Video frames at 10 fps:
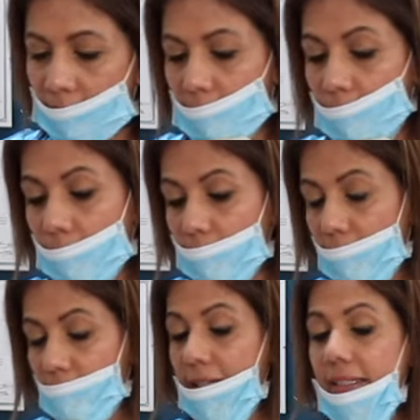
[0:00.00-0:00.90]
um,
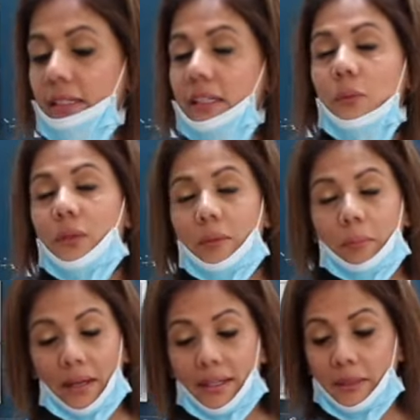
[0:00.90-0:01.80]
the reason that we
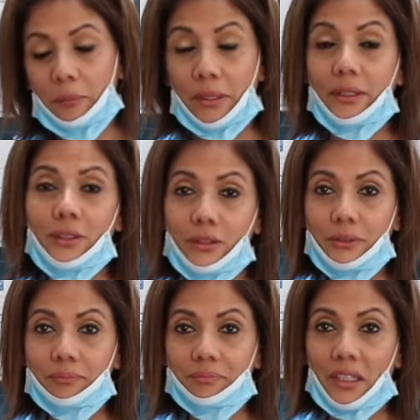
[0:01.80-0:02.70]
apply the peel
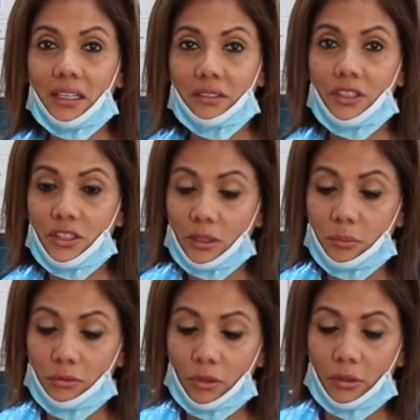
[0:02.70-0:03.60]
after
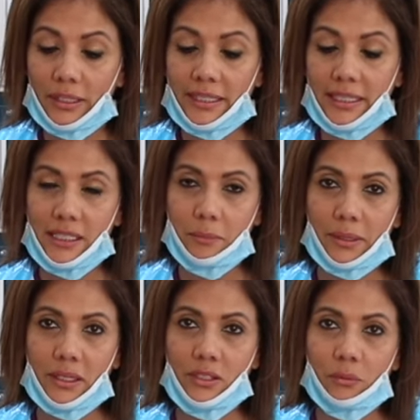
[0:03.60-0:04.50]
derma rolling is
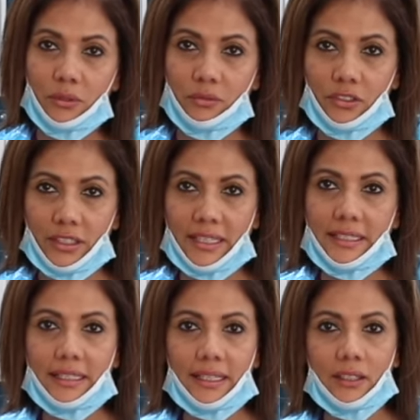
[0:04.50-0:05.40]
because we've
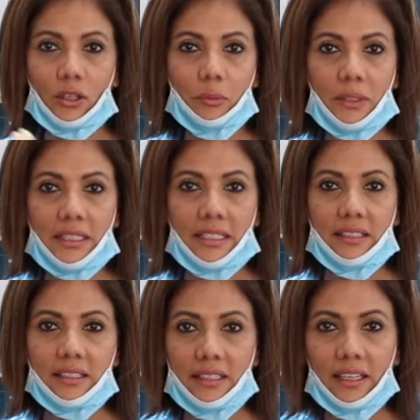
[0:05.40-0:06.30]
created like openings in
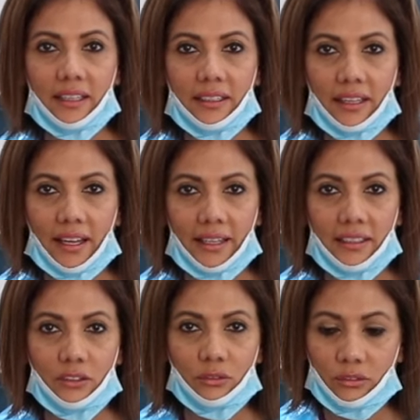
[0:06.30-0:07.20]
the skin and
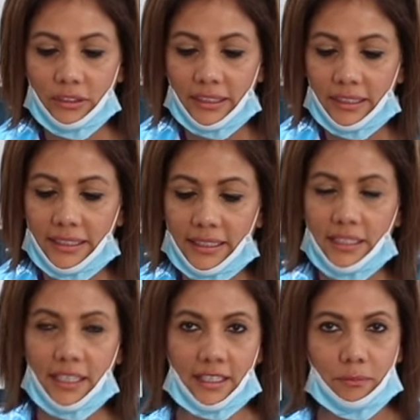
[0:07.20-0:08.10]
it really
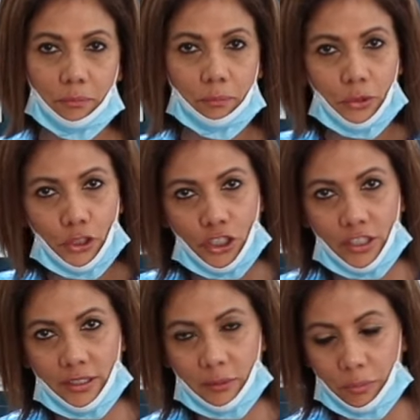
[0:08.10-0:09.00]

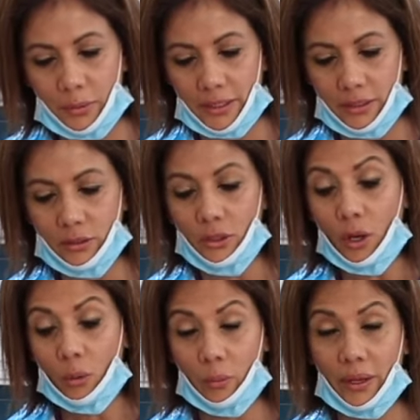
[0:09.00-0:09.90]
pushes the peel
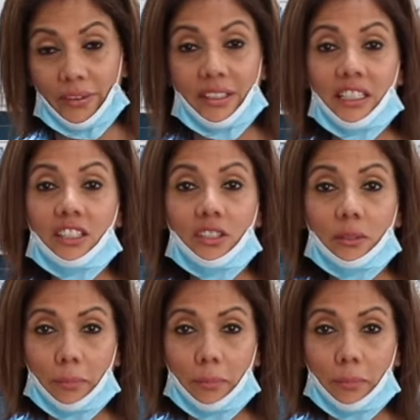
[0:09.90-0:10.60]
where it needs to